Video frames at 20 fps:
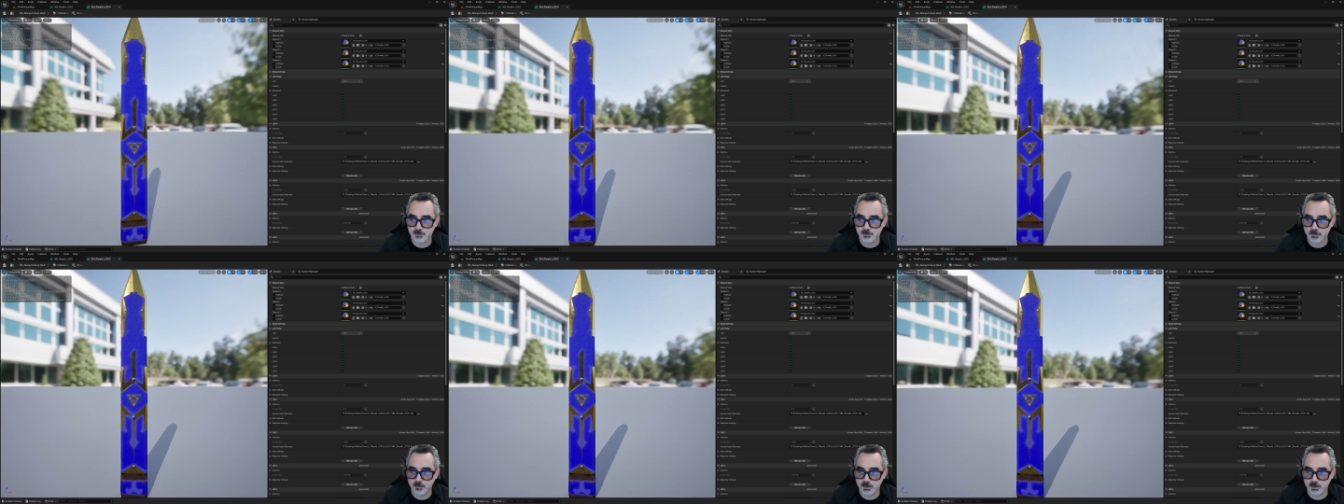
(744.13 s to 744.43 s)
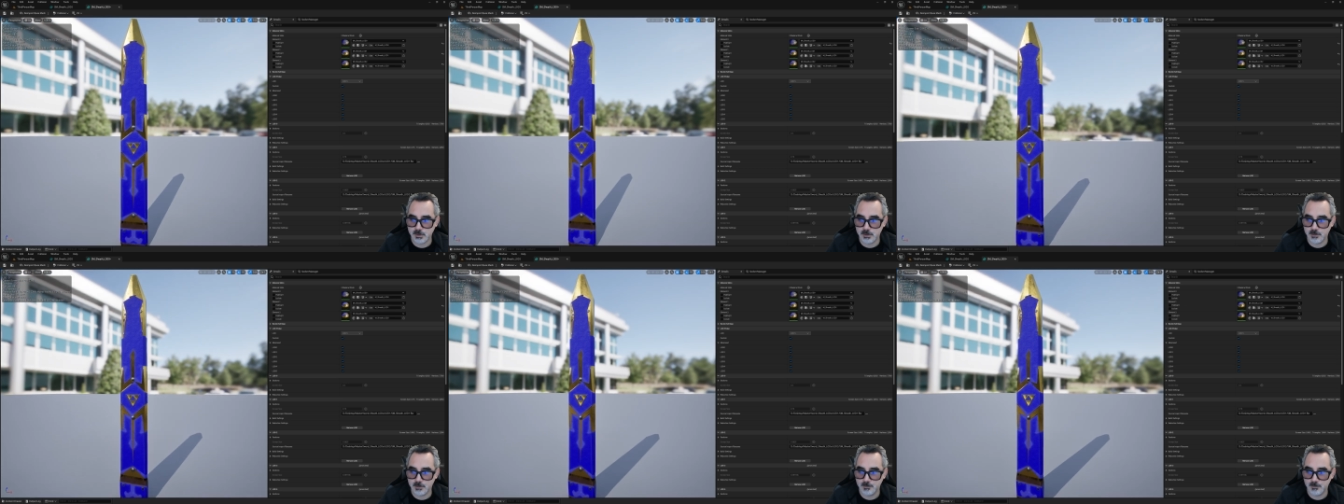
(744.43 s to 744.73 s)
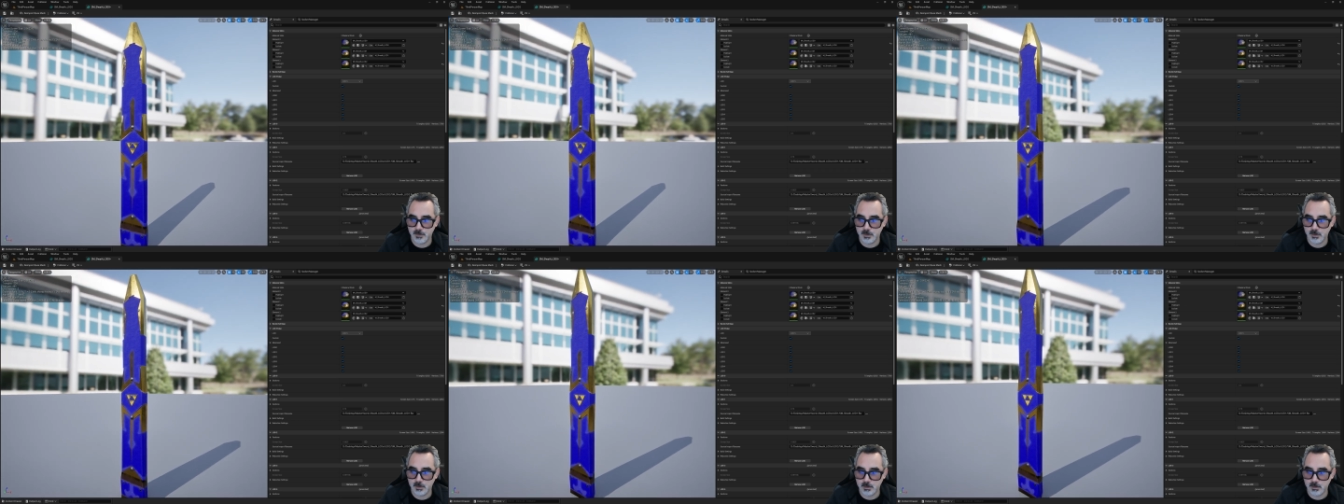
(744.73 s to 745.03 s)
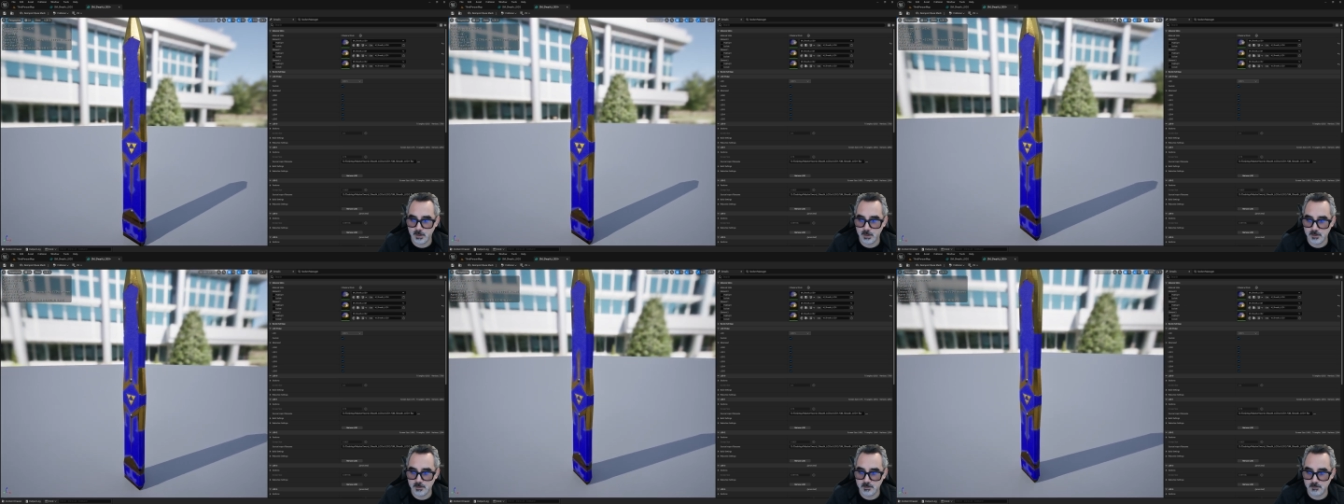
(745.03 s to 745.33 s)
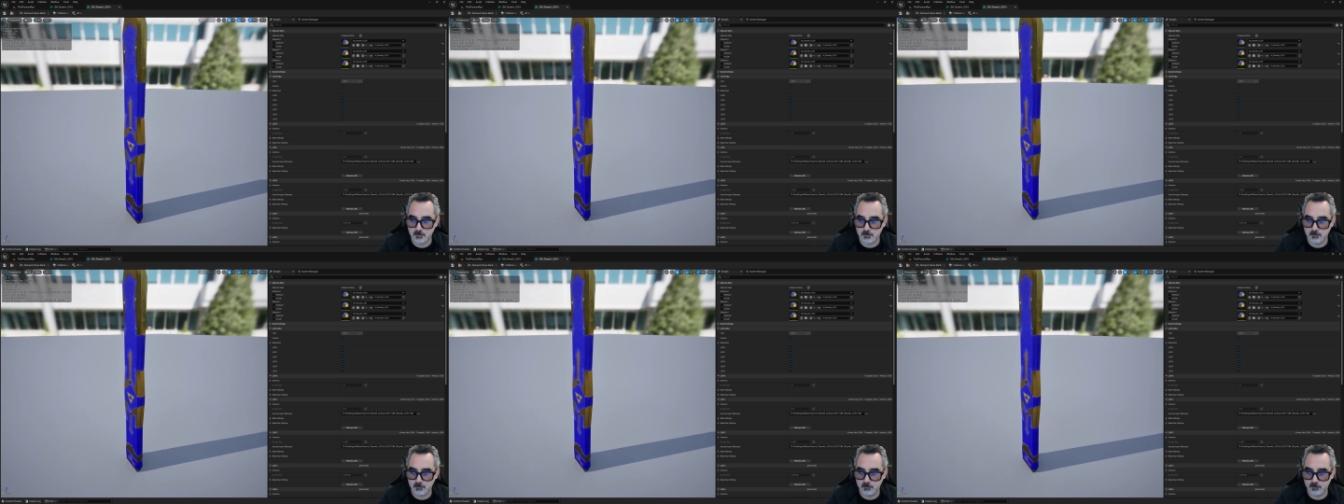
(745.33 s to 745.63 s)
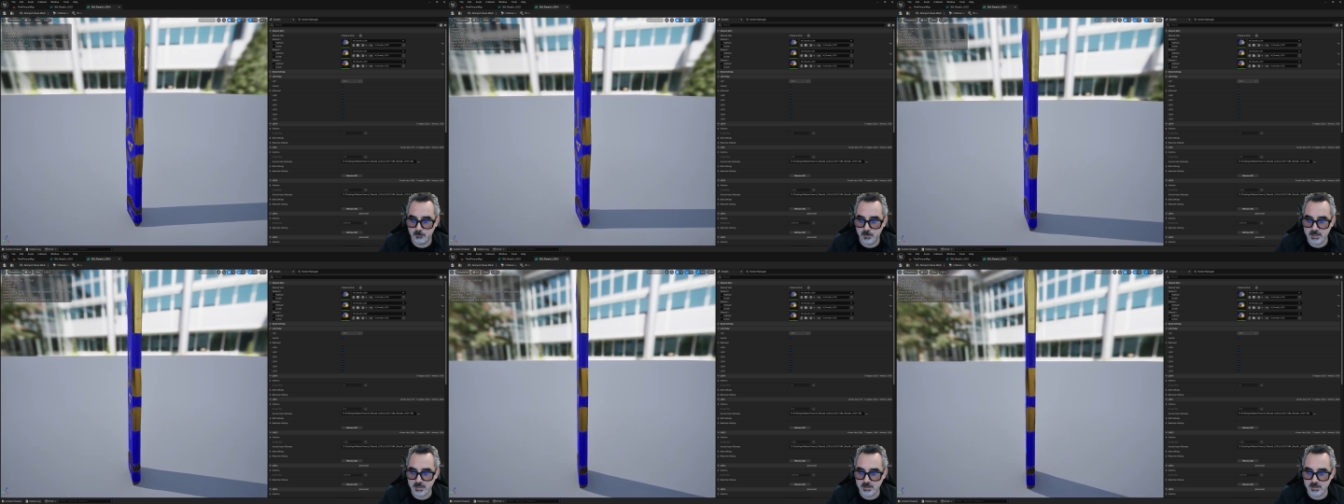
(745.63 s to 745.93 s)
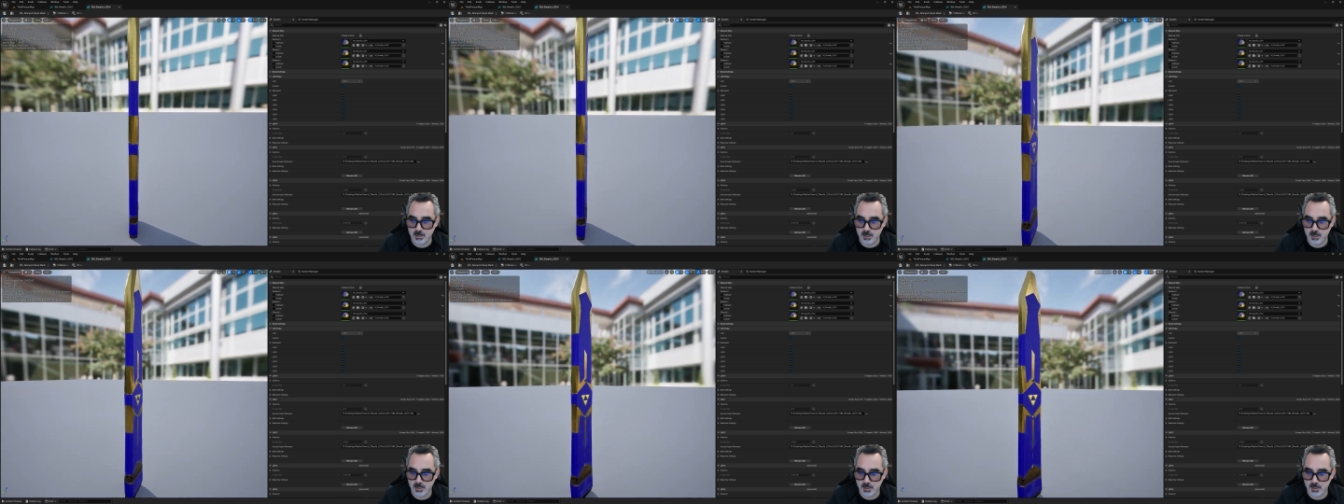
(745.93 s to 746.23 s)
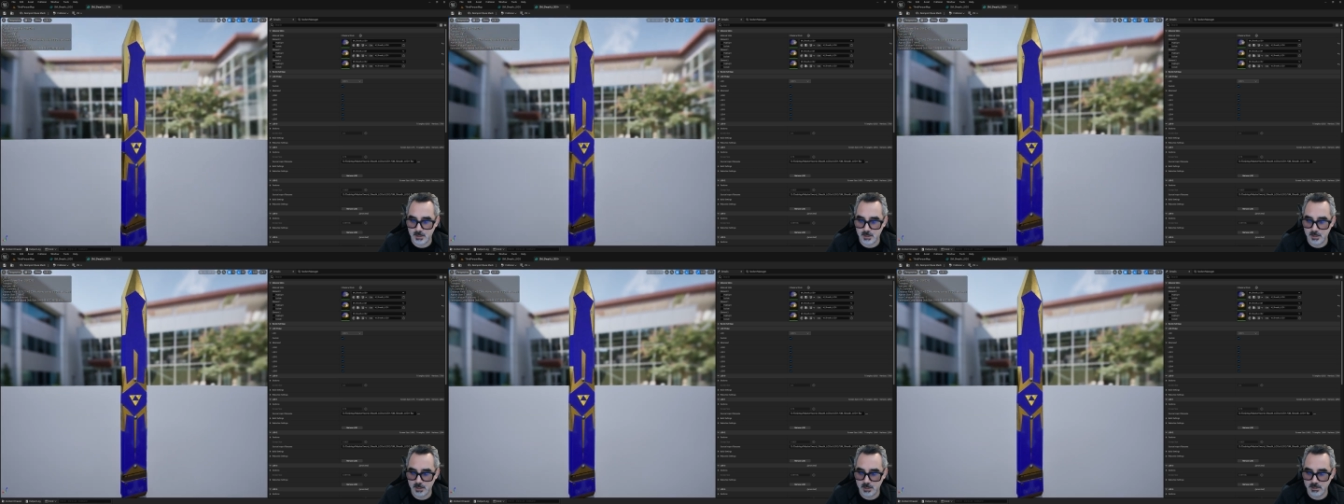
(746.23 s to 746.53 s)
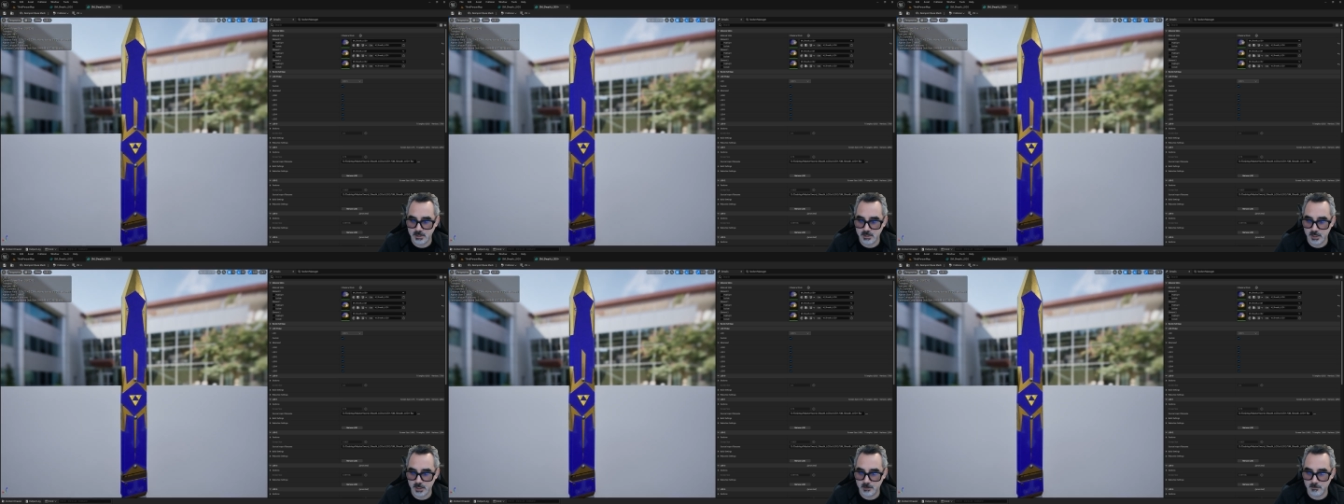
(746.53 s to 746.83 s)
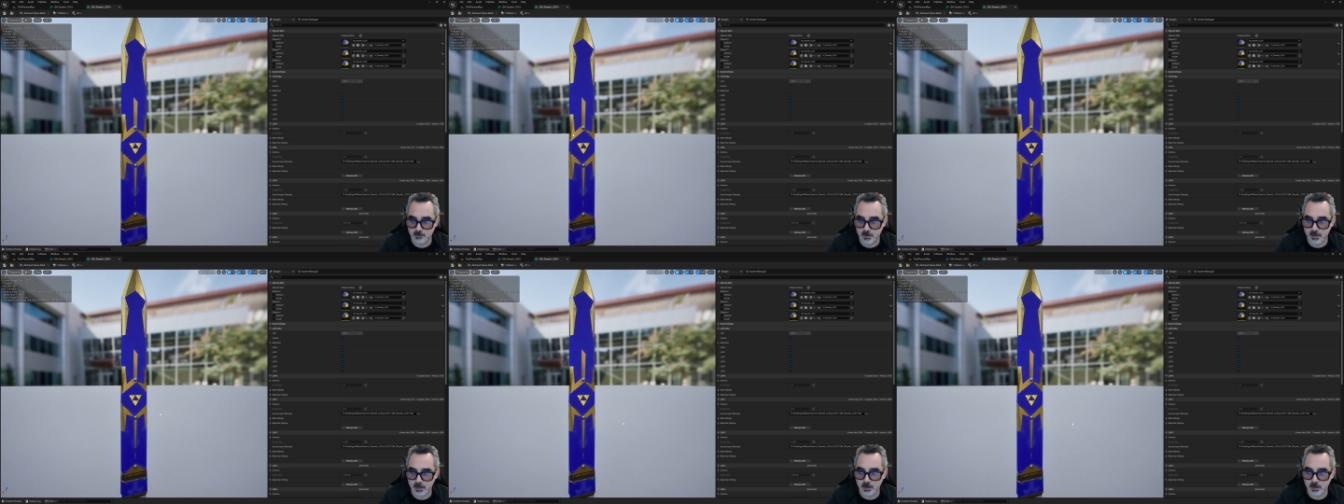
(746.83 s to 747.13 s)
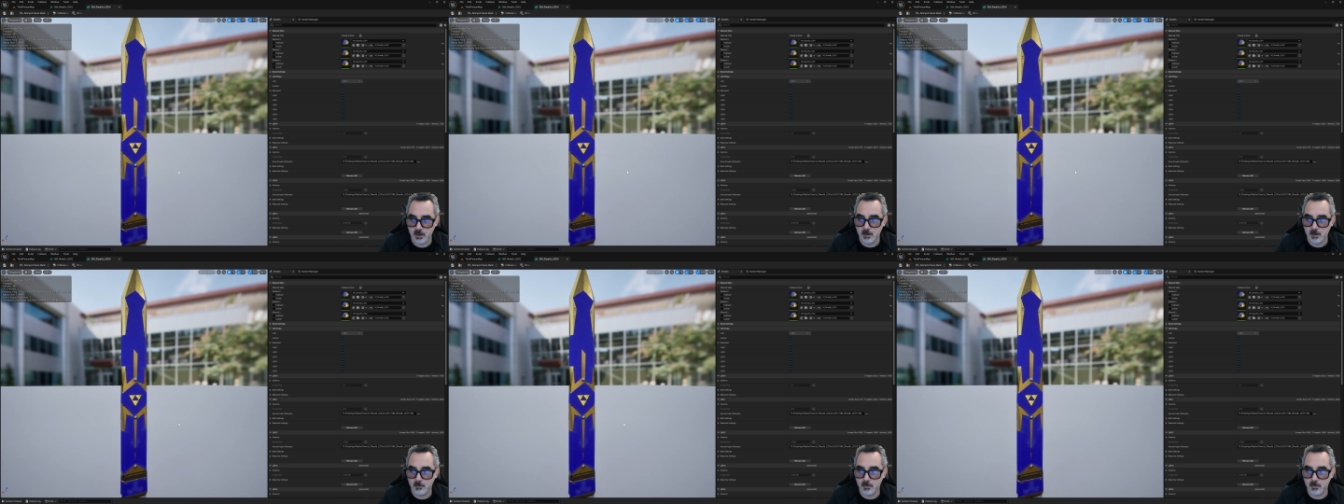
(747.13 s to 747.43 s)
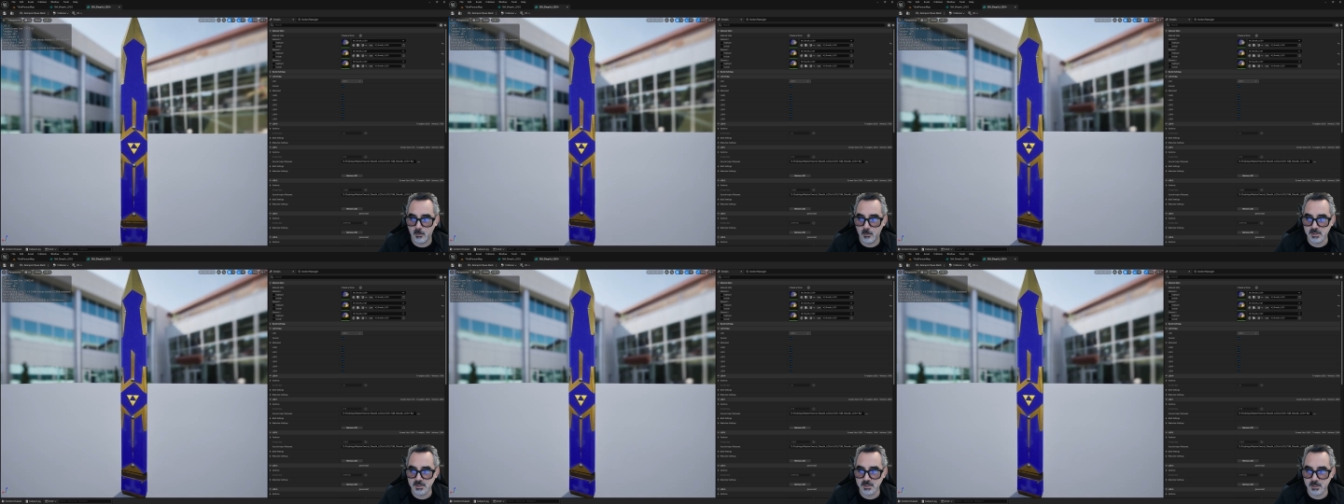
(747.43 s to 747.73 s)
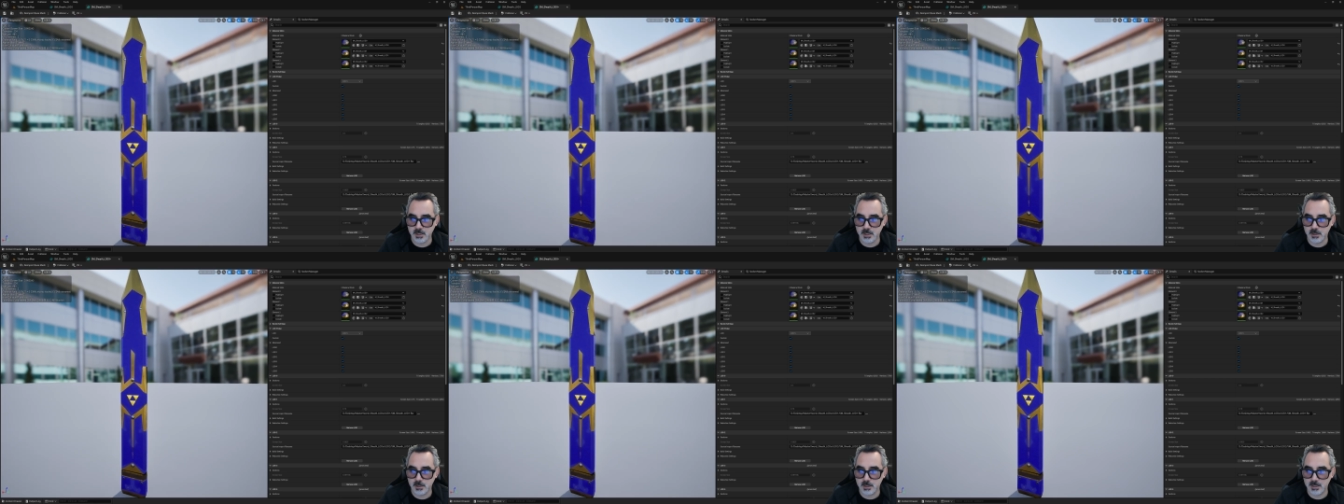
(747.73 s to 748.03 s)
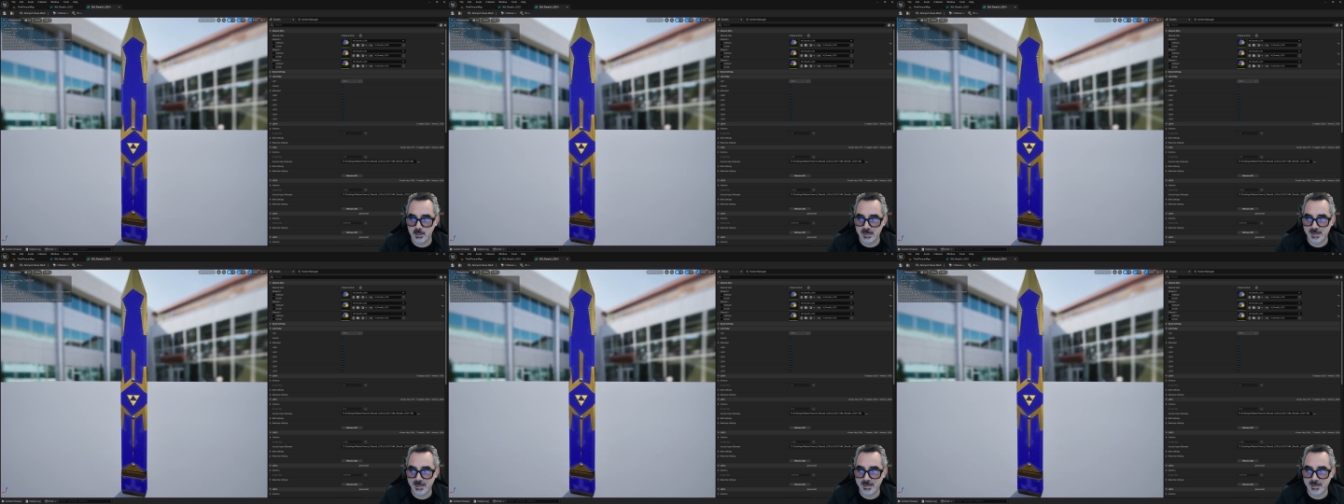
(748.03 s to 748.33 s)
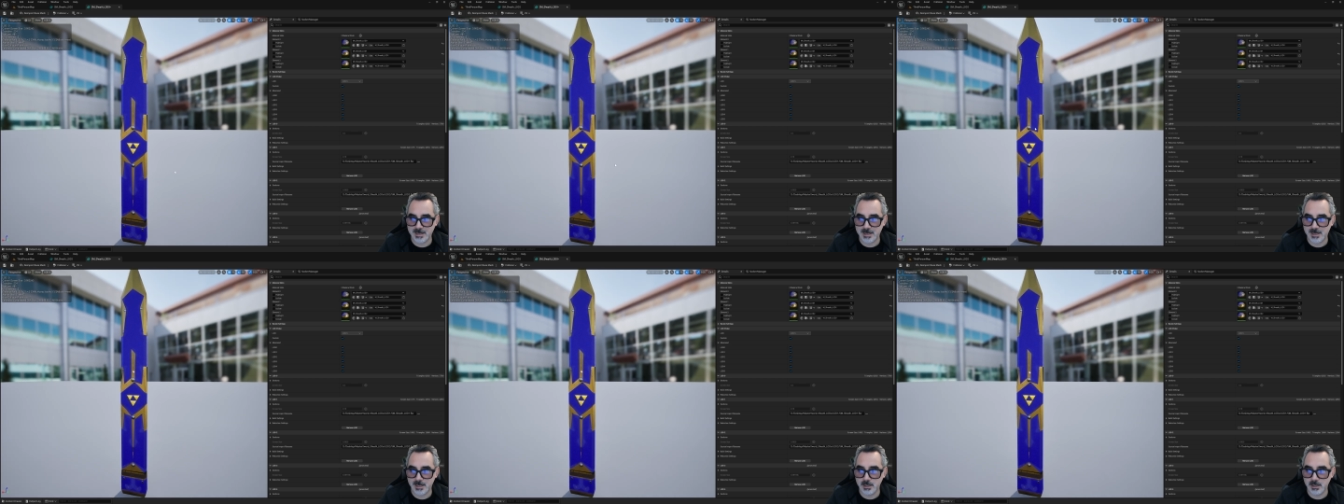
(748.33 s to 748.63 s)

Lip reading: So it's basically a giant plane. But once again, I